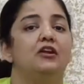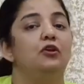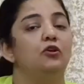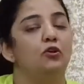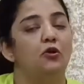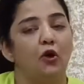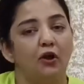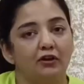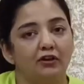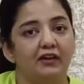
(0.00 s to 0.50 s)

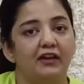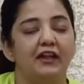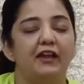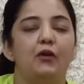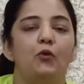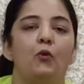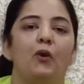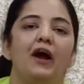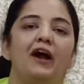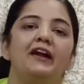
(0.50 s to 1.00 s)
Not
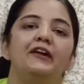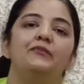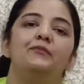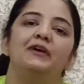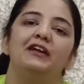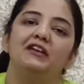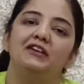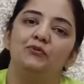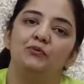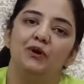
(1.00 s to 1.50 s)
required
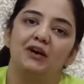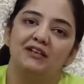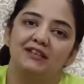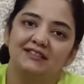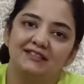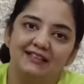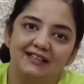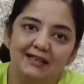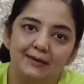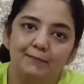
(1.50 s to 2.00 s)
when you are
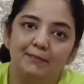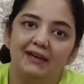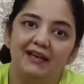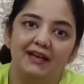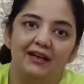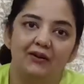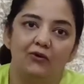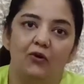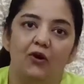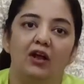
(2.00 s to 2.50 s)

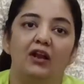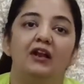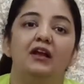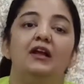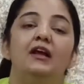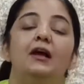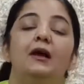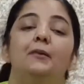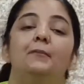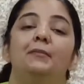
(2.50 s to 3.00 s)
sleeping and all,
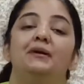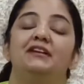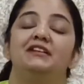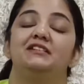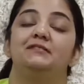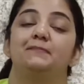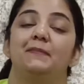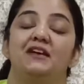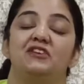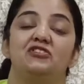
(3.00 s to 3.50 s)
but
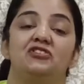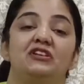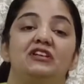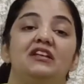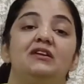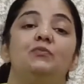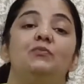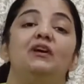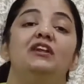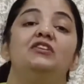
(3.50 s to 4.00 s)

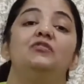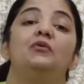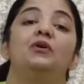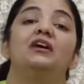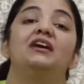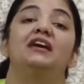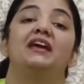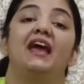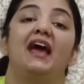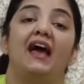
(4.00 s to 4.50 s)
especially when you
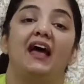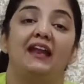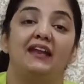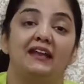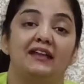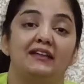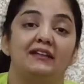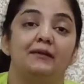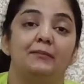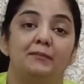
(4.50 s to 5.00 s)
are
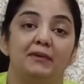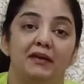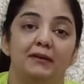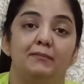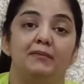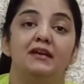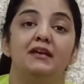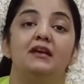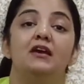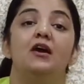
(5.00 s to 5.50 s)
carrying the
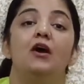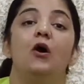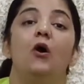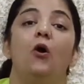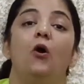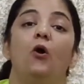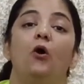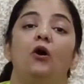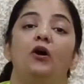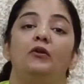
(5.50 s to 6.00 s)
baby
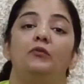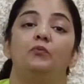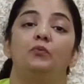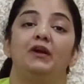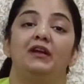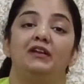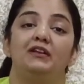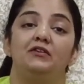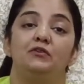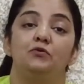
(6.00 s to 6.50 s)
or
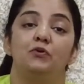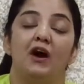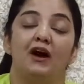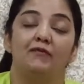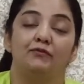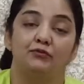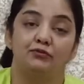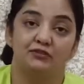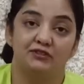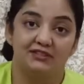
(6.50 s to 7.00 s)
when you
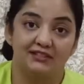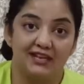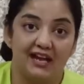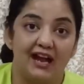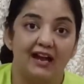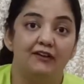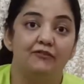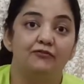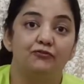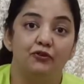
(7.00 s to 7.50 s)
have to
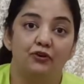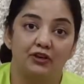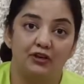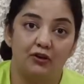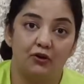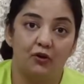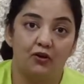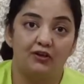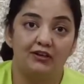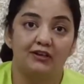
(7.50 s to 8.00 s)
stand for
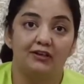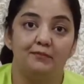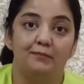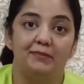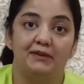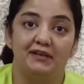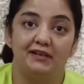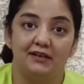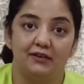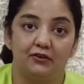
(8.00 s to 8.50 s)
a longer
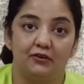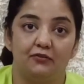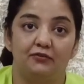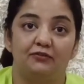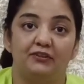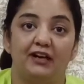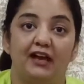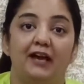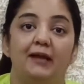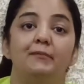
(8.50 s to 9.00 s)
period
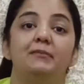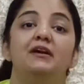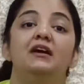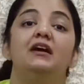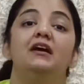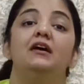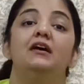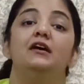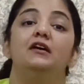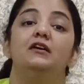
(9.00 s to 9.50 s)
of
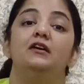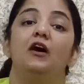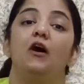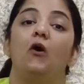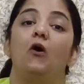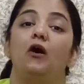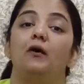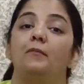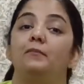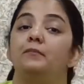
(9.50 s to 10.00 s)
time,
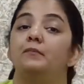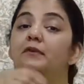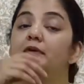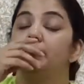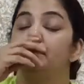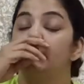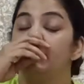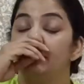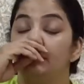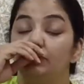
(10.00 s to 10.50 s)
or
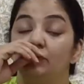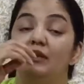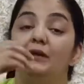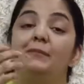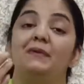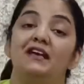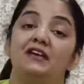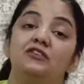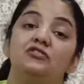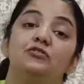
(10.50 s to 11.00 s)
it will
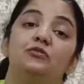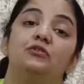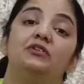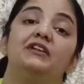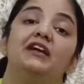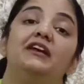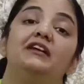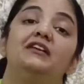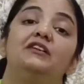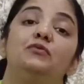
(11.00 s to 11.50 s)
make
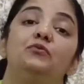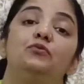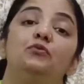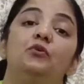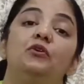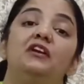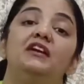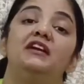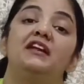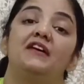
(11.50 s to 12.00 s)
sure that you
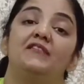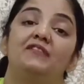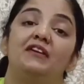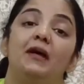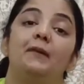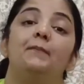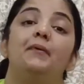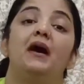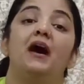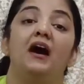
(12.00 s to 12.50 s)
don't
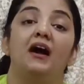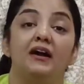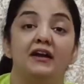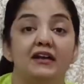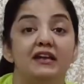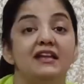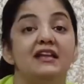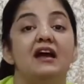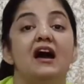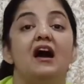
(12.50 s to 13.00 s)
develop
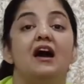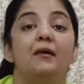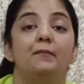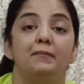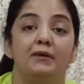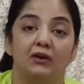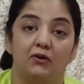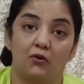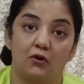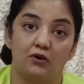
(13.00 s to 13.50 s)
hernia
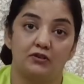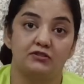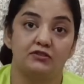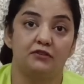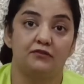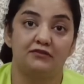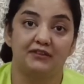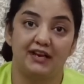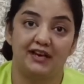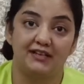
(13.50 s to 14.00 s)
because
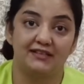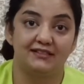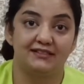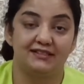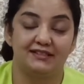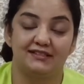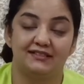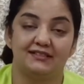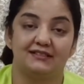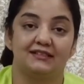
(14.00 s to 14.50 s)
of
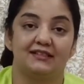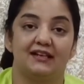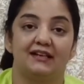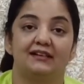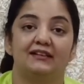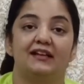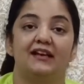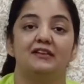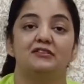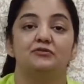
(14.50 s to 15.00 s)
diastasis
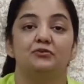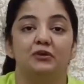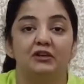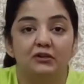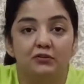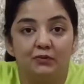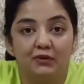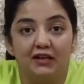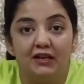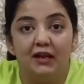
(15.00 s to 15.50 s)
recti. So
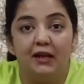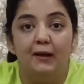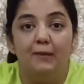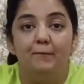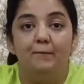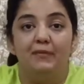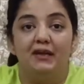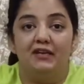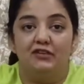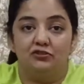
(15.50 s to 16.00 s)
it will
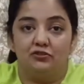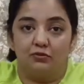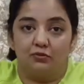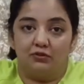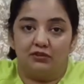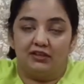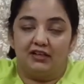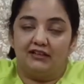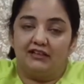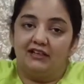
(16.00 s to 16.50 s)
make
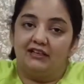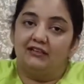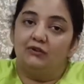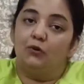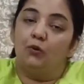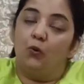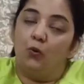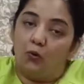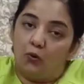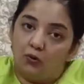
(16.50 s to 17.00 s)
sure that it
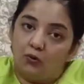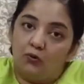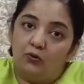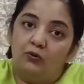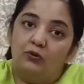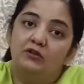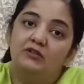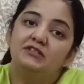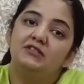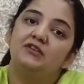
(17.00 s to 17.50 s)

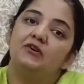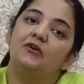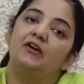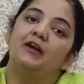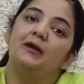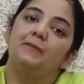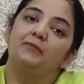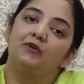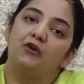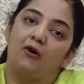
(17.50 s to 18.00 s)
holds your
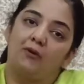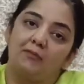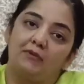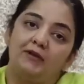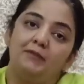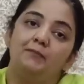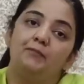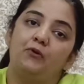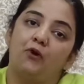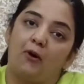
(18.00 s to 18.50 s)

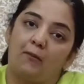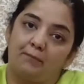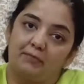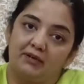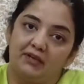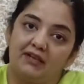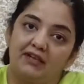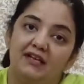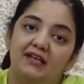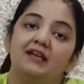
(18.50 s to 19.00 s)
abdomen
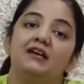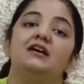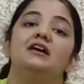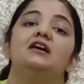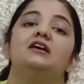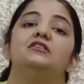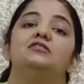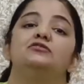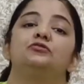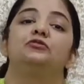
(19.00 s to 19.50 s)

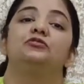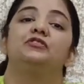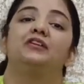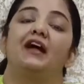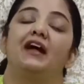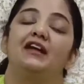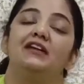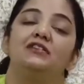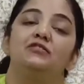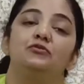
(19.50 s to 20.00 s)
properly. So
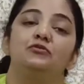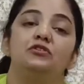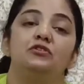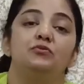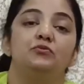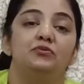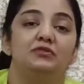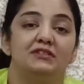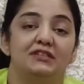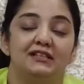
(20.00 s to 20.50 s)
try to
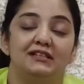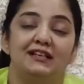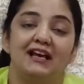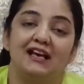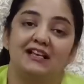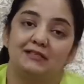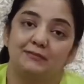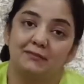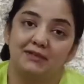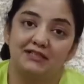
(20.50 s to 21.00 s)
use it
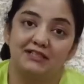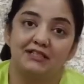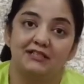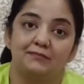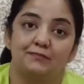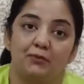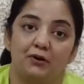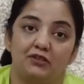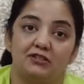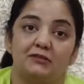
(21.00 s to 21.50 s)
as much
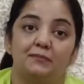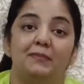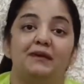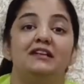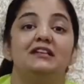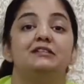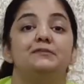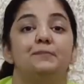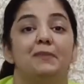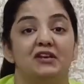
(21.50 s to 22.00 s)
as possible,
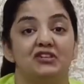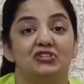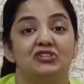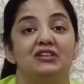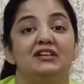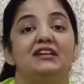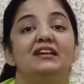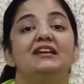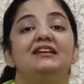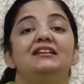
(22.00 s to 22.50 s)

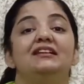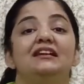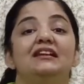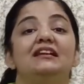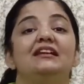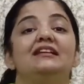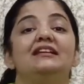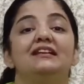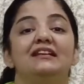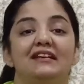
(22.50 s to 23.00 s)
especially
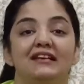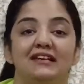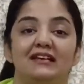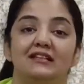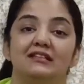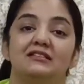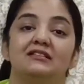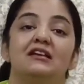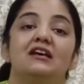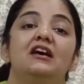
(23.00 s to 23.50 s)
till it
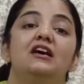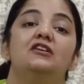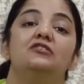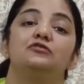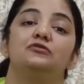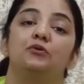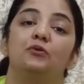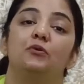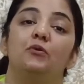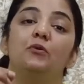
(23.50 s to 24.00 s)
heals.
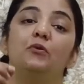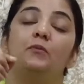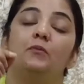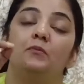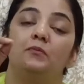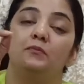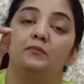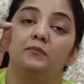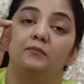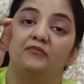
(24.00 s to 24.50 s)

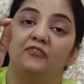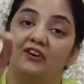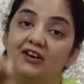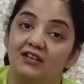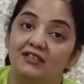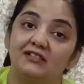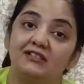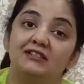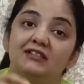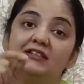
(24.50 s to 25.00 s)
So
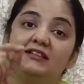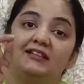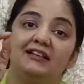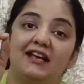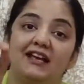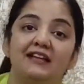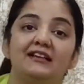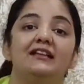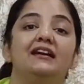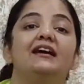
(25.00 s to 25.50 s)
first
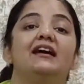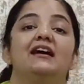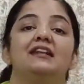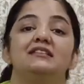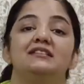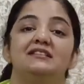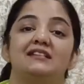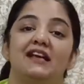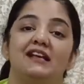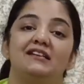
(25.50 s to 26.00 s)
take the
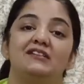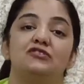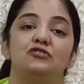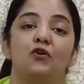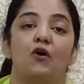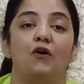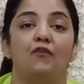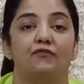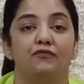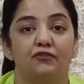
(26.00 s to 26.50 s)
consent
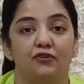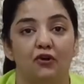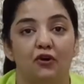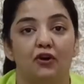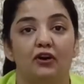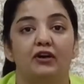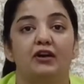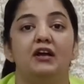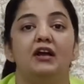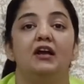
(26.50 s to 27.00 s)
of
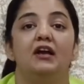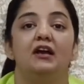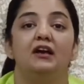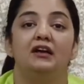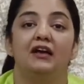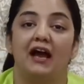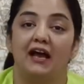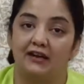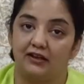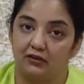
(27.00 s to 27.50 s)
your
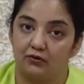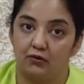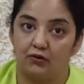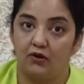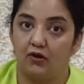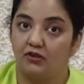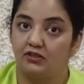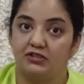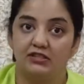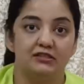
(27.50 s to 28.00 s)

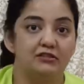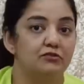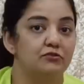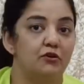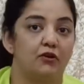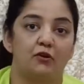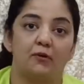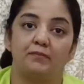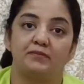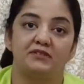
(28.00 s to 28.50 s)
gynecologist
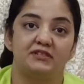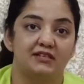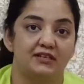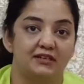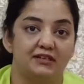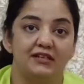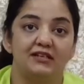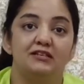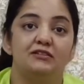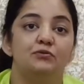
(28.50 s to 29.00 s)
or
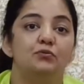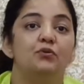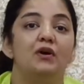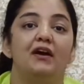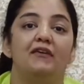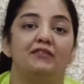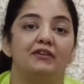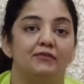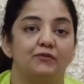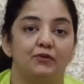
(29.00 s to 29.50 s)
obstetrics,
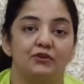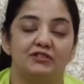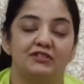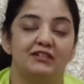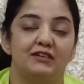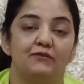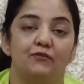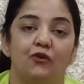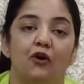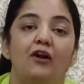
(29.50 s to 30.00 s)
whoever was
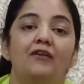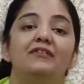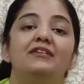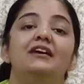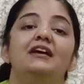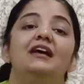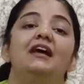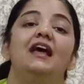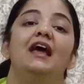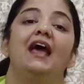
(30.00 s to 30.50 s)

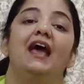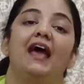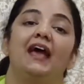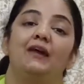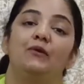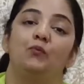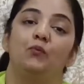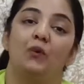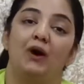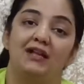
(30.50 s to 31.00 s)
involved,
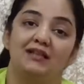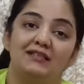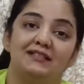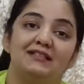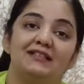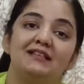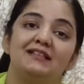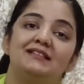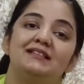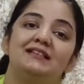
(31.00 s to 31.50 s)
and
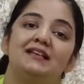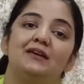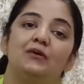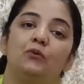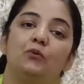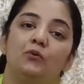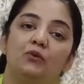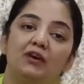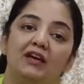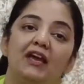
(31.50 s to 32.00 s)
once they
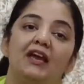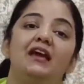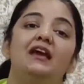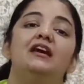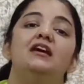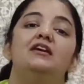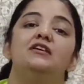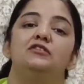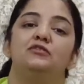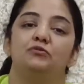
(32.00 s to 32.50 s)
say
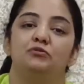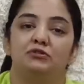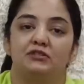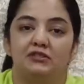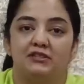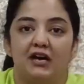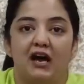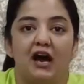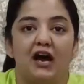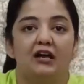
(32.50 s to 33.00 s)
okay, you
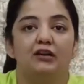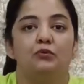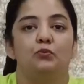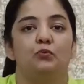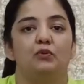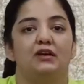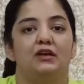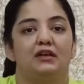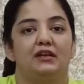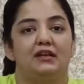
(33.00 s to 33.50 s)

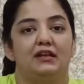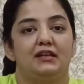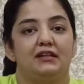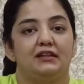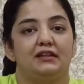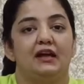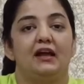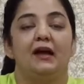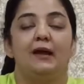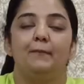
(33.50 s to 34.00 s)
start
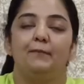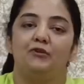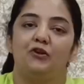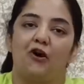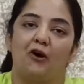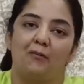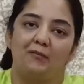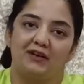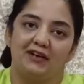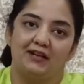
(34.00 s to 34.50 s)
wearing the
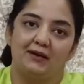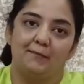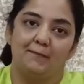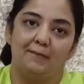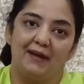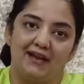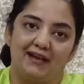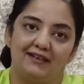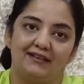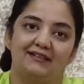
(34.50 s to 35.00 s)

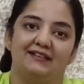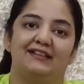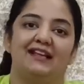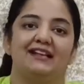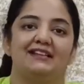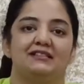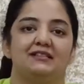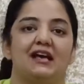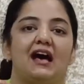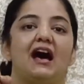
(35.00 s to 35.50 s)
abdominal belt.
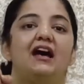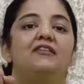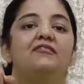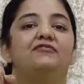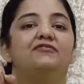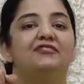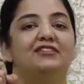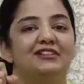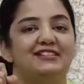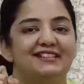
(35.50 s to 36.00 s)
That's our
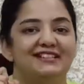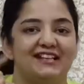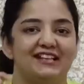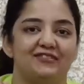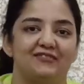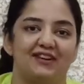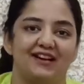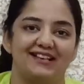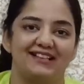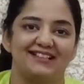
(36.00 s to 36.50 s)
first
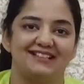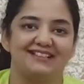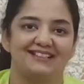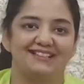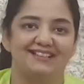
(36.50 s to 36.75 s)
advice.